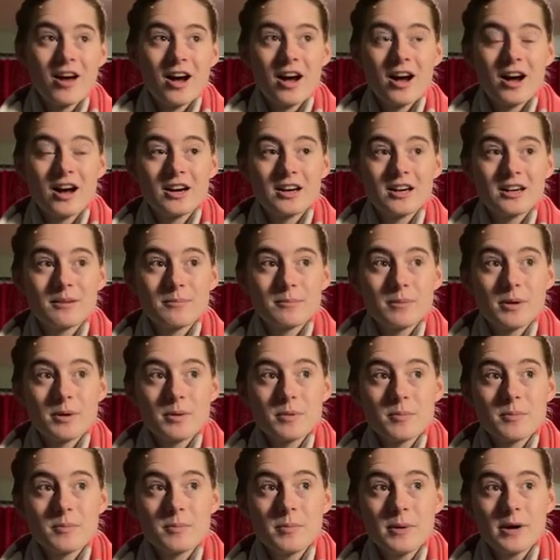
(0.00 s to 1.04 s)

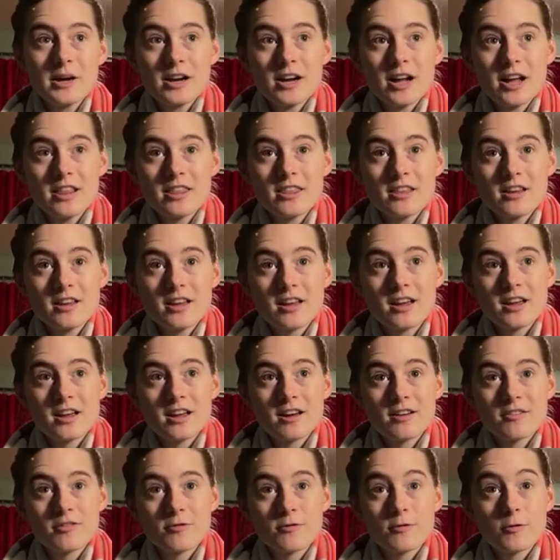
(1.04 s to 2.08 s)
But I think
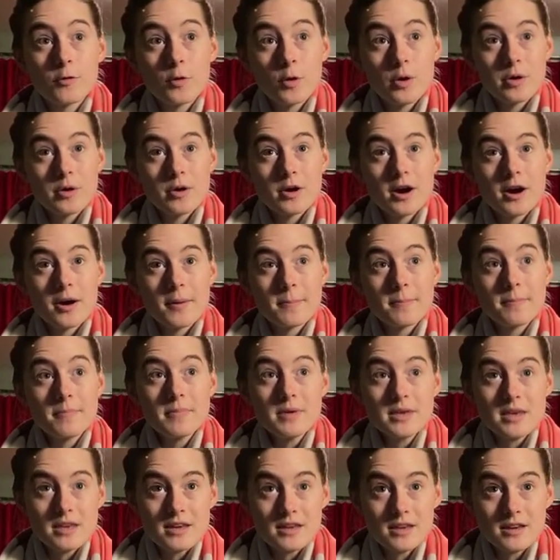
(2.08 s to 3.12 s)
for
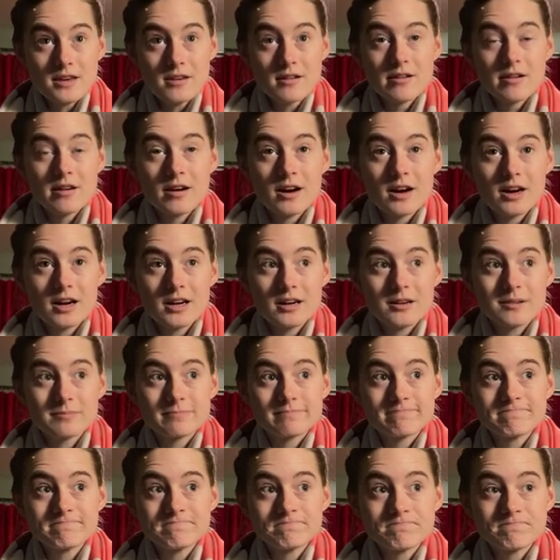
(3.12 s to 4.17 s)
me,
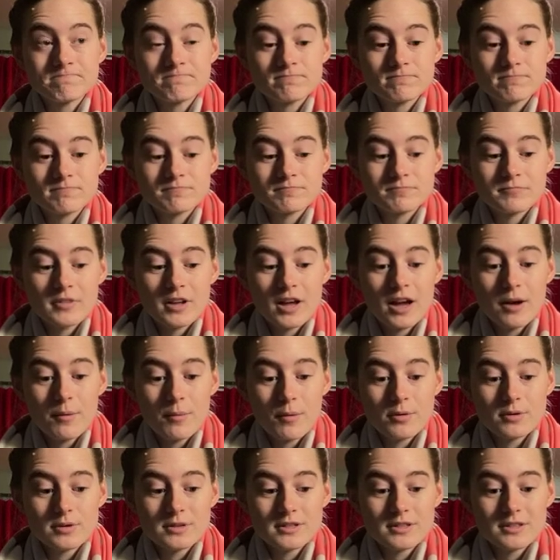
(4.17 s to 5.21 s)
I
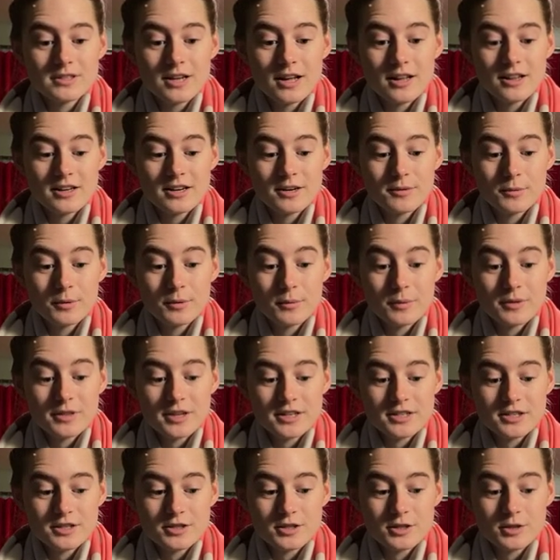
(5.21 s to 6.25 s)
won't tell anyone what they
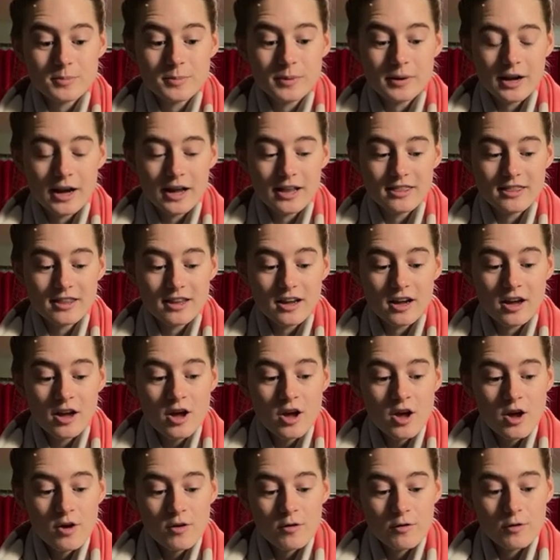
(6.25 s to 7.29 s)
should do, but I think
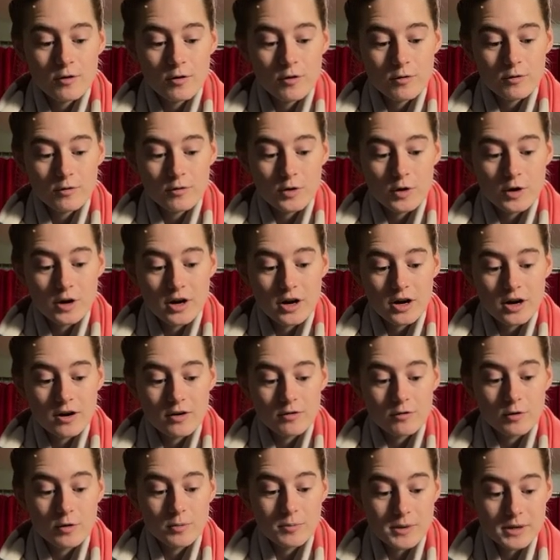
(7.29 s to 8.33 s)
for
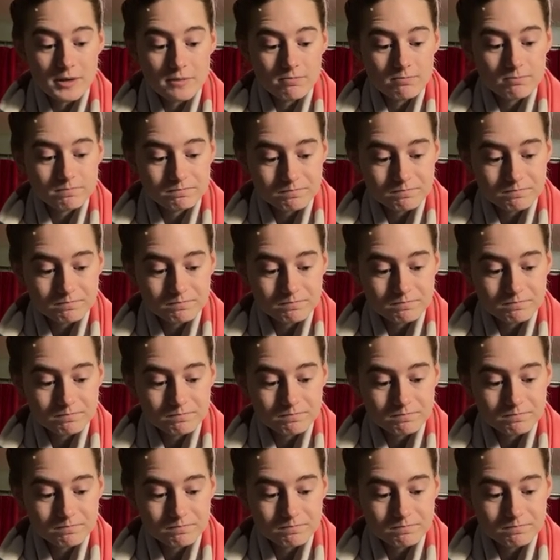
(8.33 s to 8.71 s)
me,